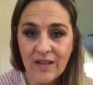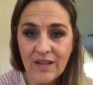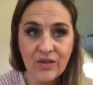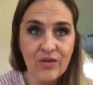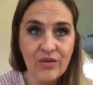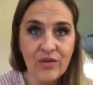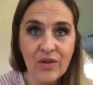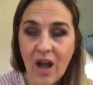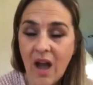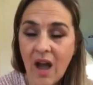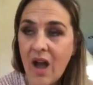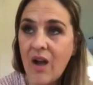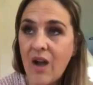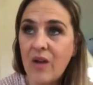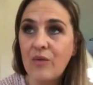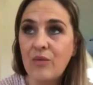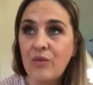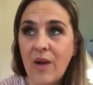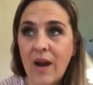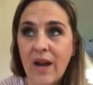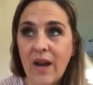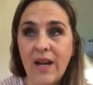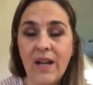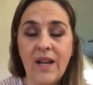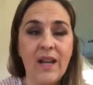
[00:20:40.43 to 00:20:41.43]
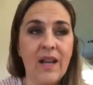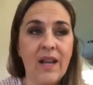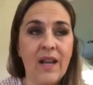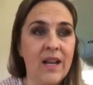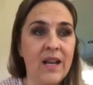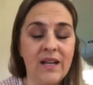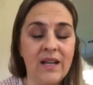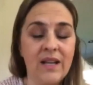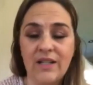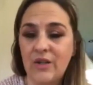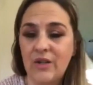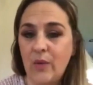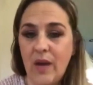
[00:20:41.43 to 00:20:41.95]
They're not ready to get
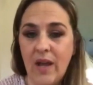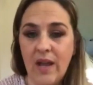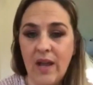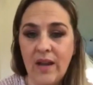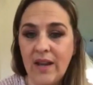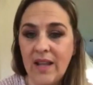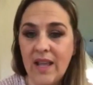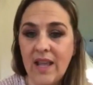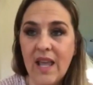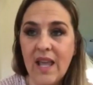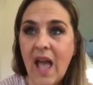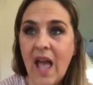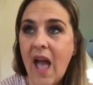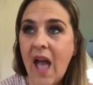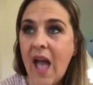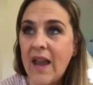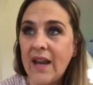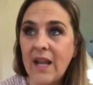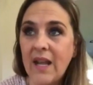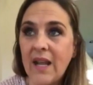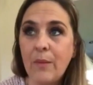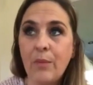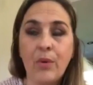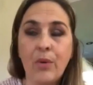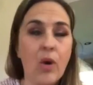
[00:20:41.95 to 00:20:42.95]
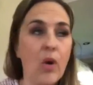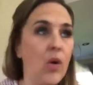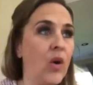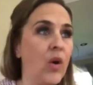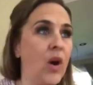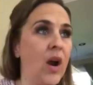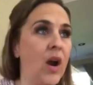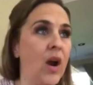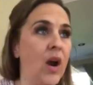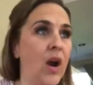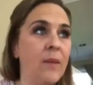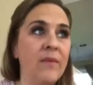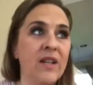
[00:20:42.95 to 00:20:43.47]
into it. Any
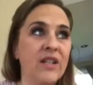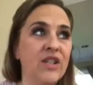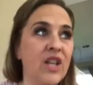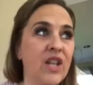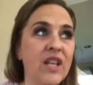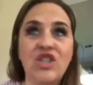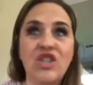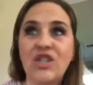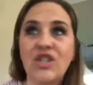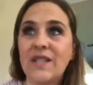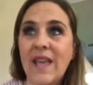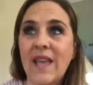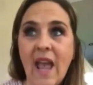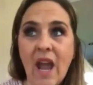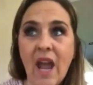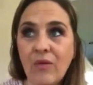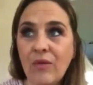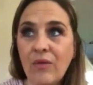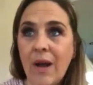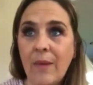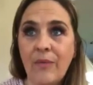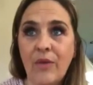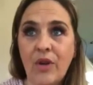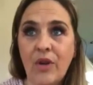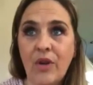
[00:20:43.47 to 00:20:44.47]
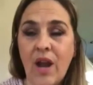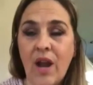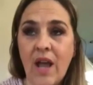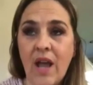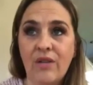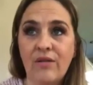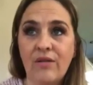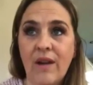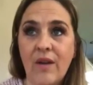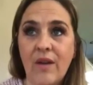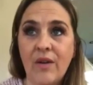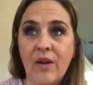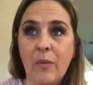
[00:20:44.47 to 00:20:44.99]
program that they just can't wrap their head
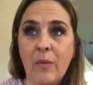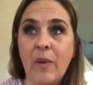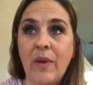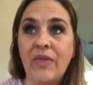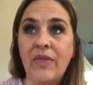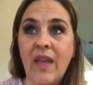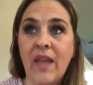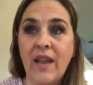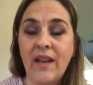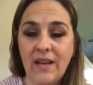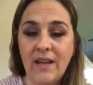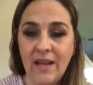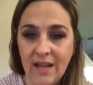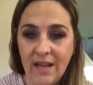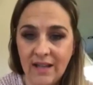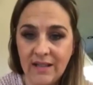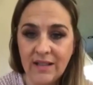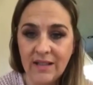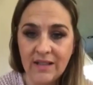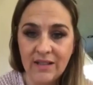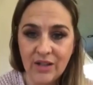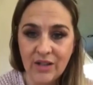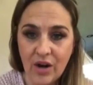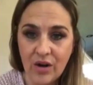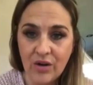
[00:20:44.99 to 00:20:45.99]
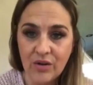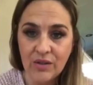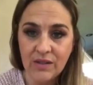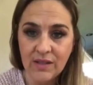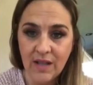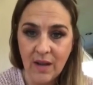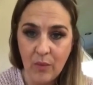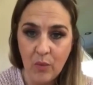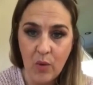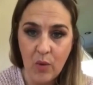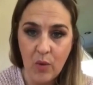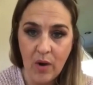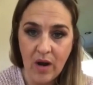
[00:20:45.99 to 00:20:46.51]
around it, but they need to start
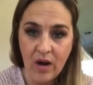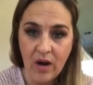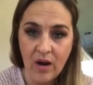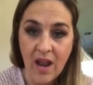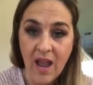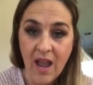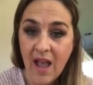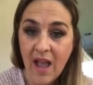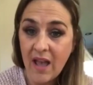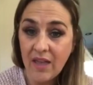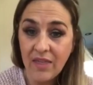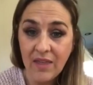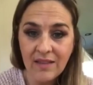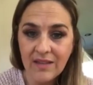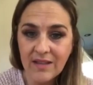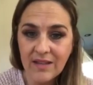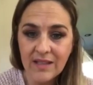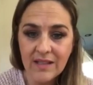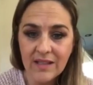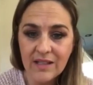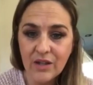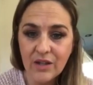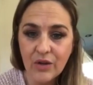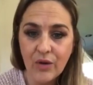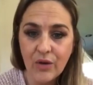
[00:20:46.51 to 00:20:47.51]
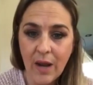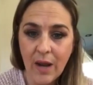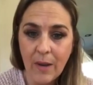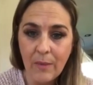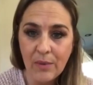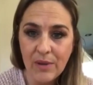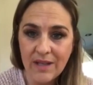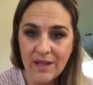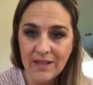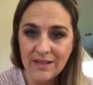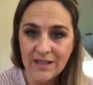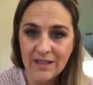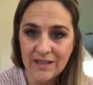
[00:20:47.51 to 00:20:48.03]
somewhere. I think this is a great
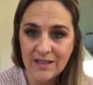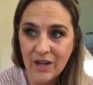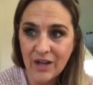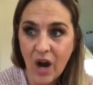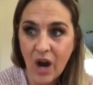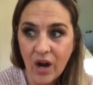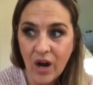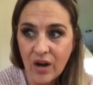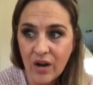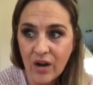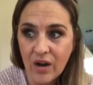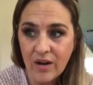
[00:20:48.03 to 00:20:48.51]
place to start.